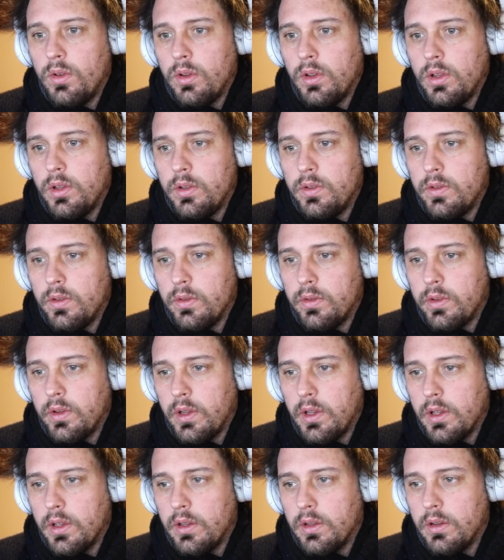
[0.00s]
These notes
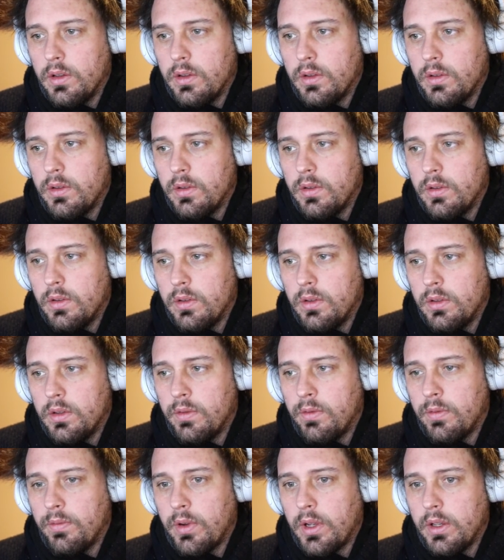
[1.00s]
again.
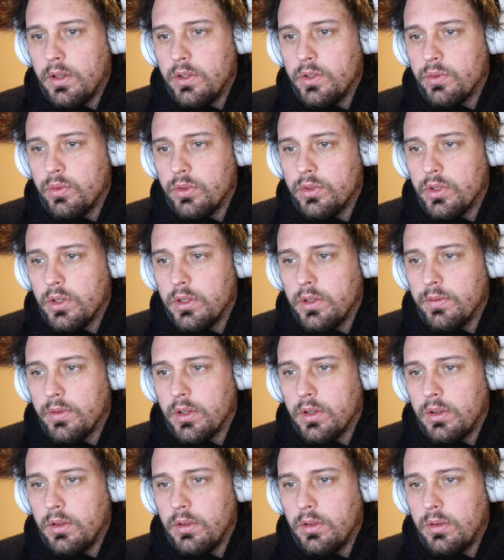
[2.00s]
Different values will draw
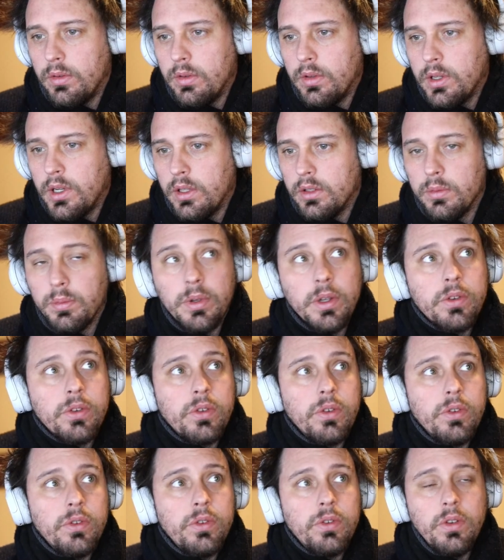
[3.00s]
different color
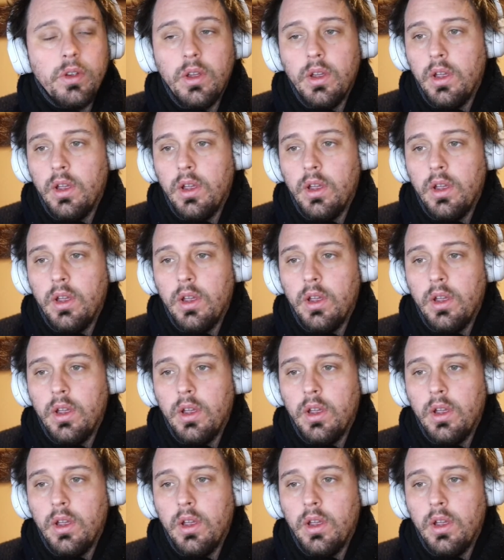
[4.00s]
pixels.